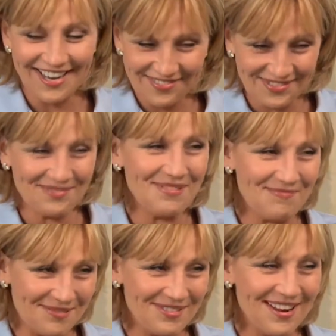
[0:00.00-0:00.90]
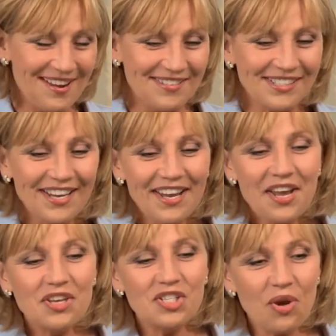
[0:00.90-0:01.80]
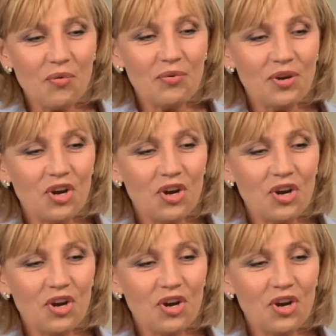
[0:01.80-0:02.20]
enough to be born Irish. So